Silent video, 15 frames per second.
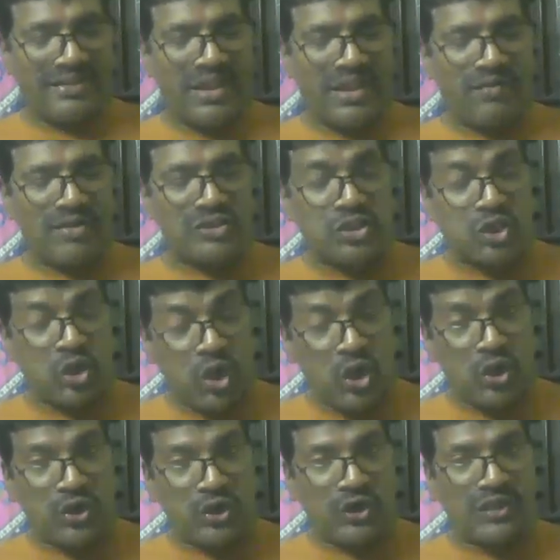They were
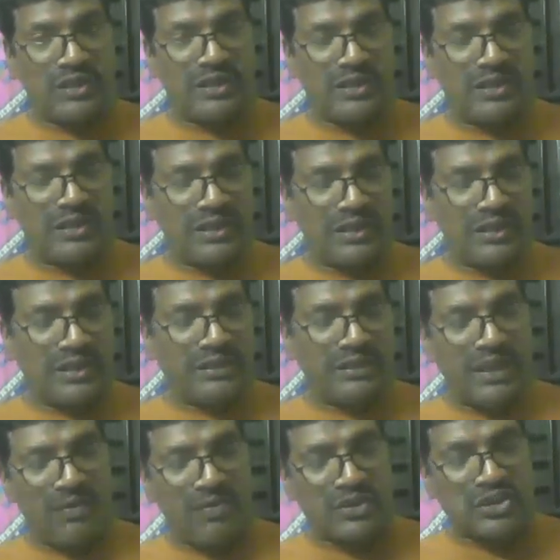stoned,
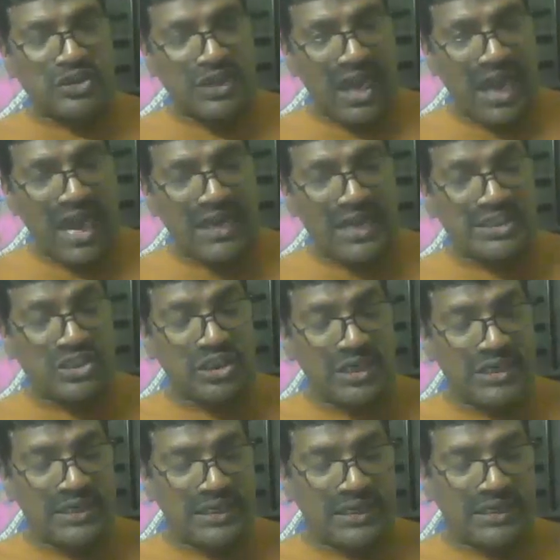they were shorn
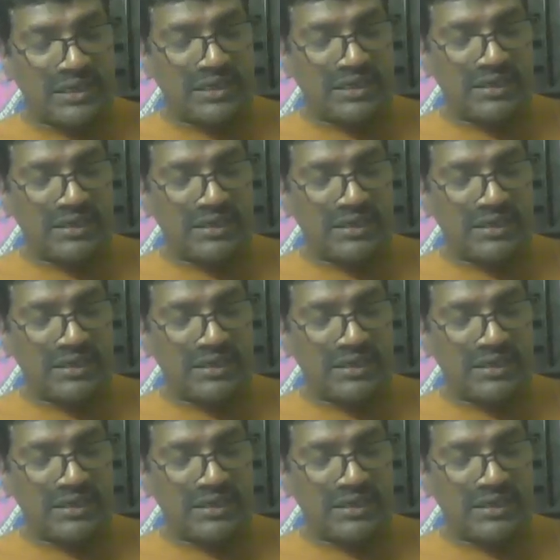asunder,